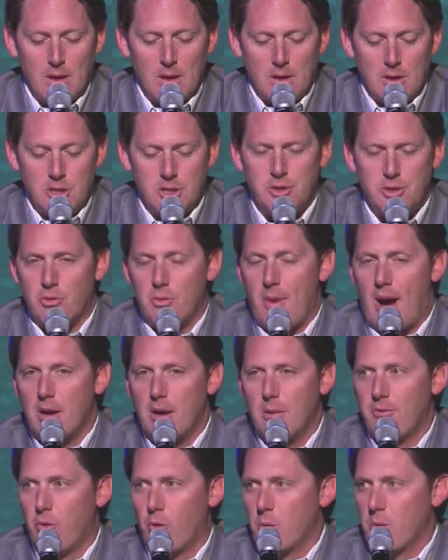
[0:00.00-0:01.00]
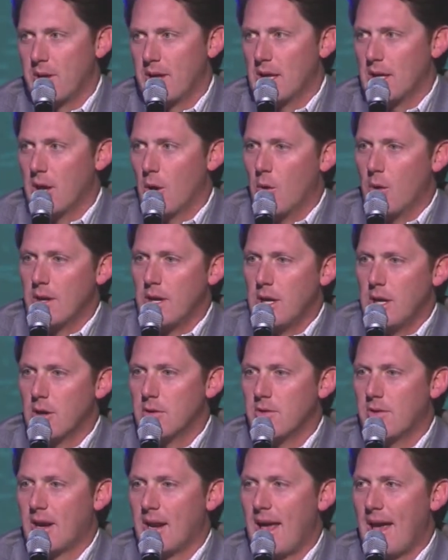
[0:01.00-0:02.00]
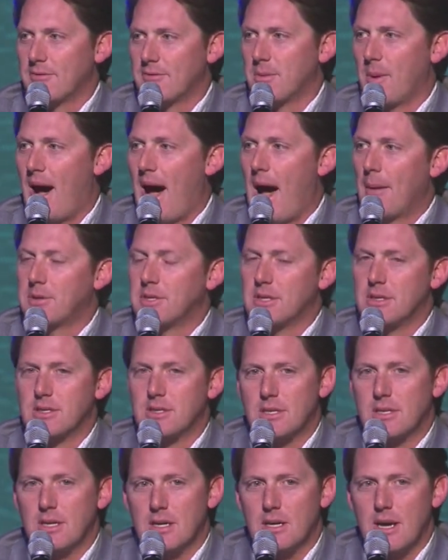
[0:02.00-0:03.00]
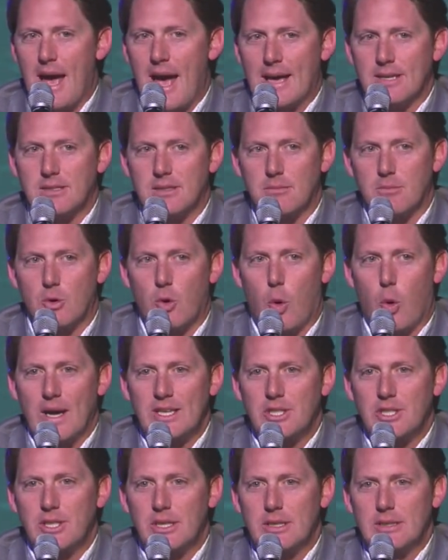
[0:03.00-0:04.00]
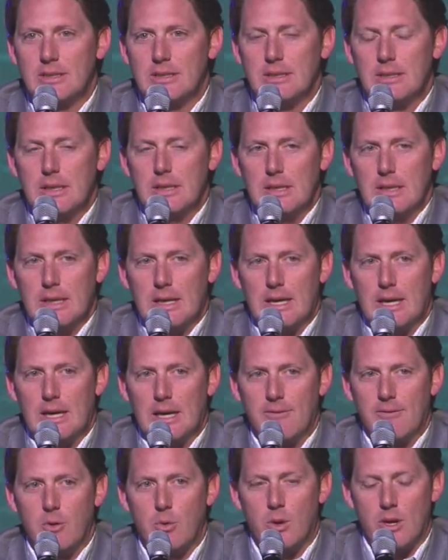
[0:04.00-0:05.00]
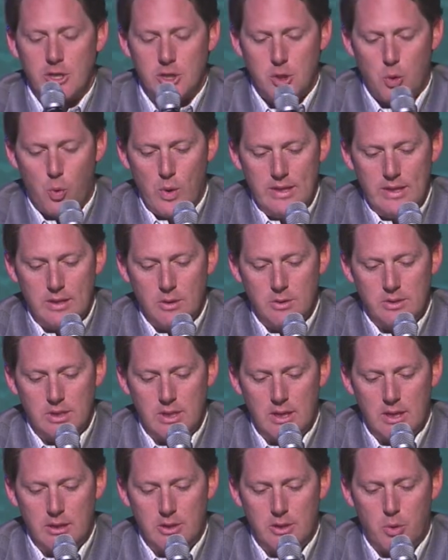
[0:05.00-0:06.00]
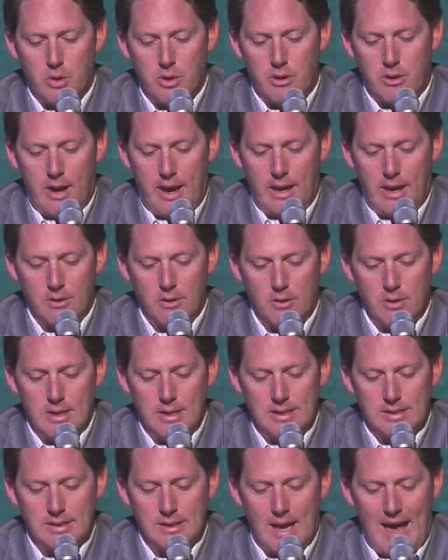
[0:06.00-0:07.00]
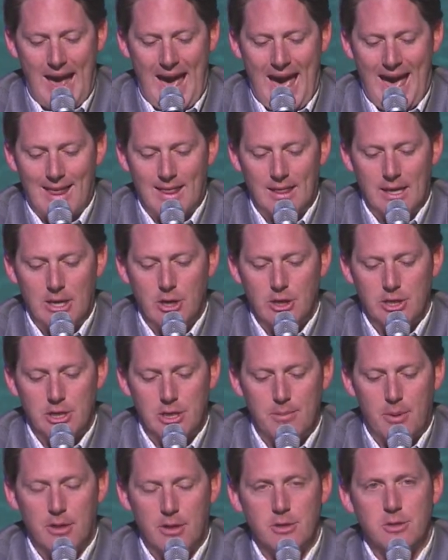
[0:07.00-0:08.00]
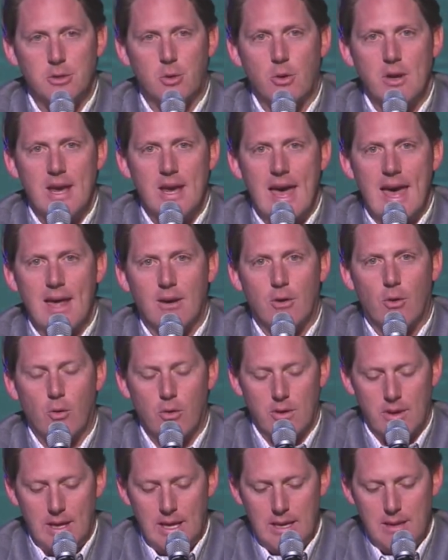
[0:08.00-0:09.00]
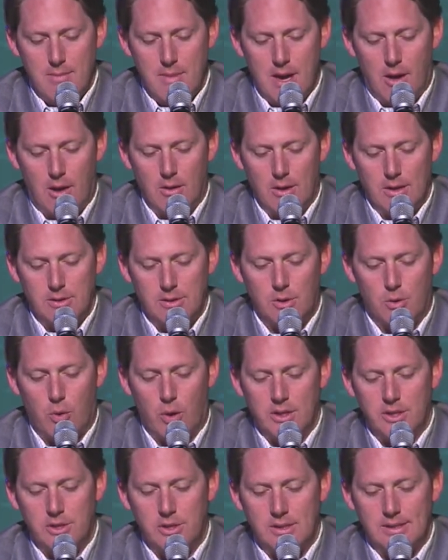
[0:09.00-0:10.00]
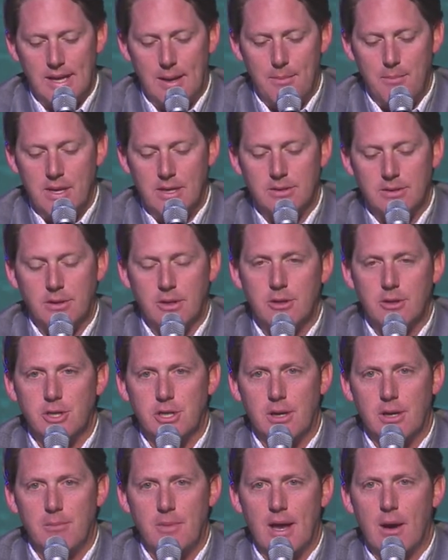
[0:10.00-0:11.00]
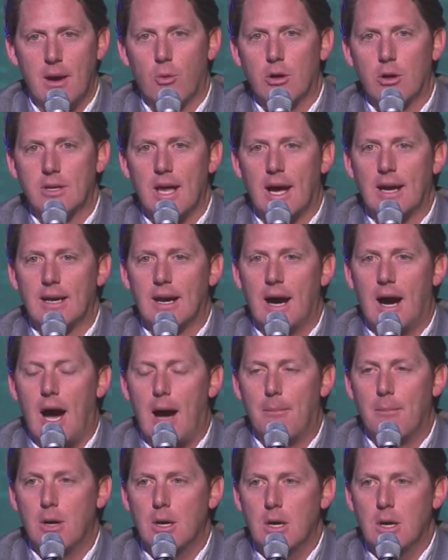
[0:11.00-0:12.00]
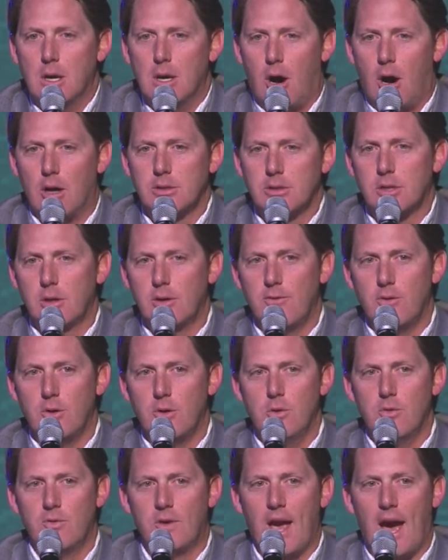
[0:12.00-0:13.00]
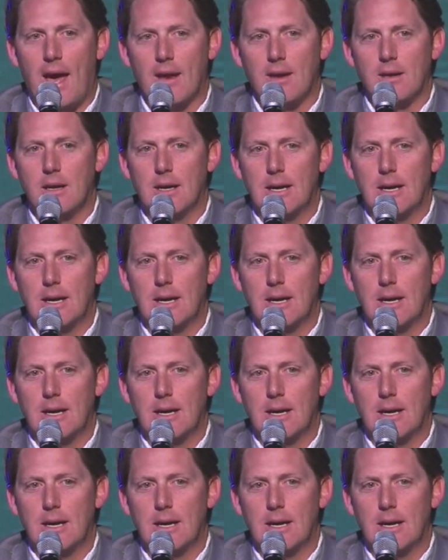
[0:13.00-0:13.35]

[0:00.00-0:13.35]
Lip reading: Just a reminder before we get going here, you're going to have some options to ask some questions. If you want to tweet those in, the Twitter handle is @leadership_net, or the email is questions@mensleadershipnetwork.com. Also, if you've got